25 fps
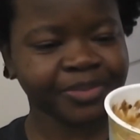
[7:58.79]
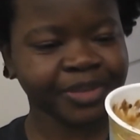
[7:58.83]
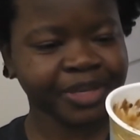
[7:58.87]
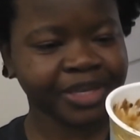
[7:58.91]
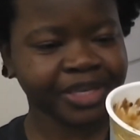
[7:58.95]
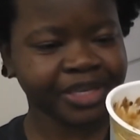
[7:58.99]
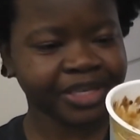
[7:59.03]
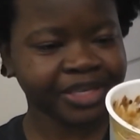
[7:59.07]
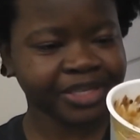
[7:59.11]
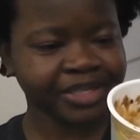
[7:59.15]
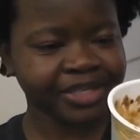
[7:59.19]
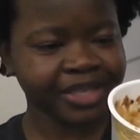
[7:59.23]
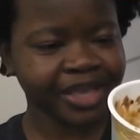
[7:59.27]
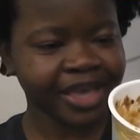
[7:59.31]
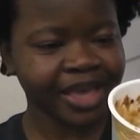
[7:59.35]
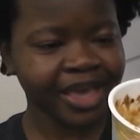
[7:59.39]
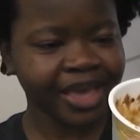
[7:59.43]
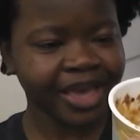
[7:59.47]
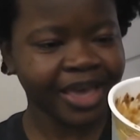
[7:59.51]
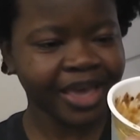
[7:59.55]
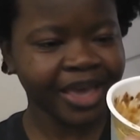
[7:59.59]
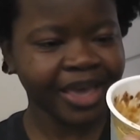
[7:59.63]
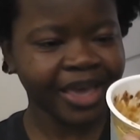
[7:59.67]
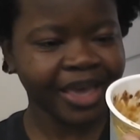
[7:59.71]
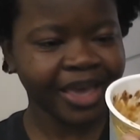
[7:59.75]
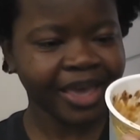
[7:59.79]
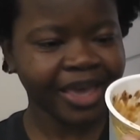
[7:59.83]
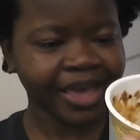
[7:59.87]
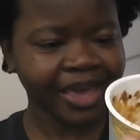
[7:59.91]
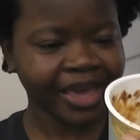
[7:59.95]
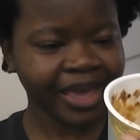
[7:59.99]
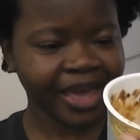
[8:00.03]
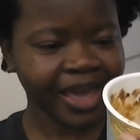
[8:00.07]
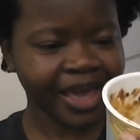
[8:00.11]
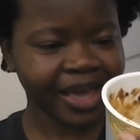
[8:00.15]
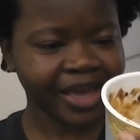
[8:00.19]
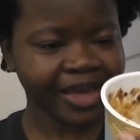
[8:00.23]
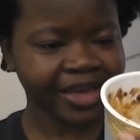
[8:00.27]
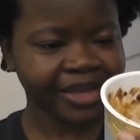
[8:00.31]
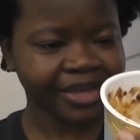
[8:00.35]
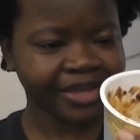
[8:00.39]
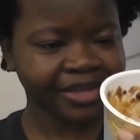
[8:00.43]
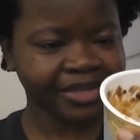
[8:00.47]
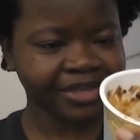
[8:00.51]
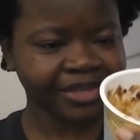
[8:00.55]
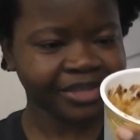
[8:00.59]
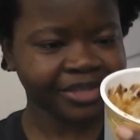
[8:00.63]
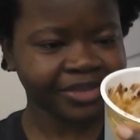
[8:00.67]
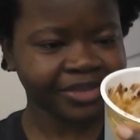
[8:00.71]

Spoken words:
because it has